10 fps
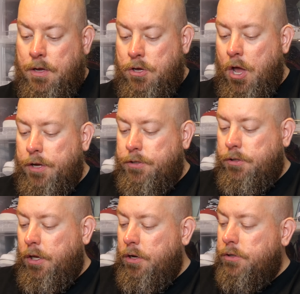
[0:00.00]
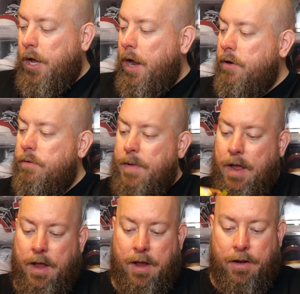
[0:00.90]
Yes, it is Iron
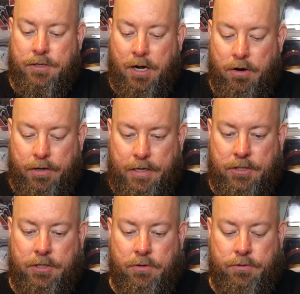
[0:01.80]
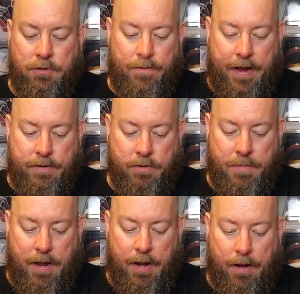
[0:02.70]
Man. Target exclusive Iron
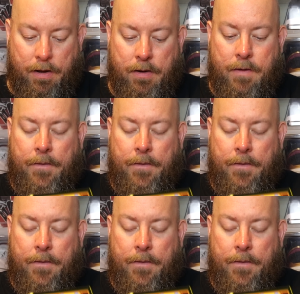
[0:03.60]
Man.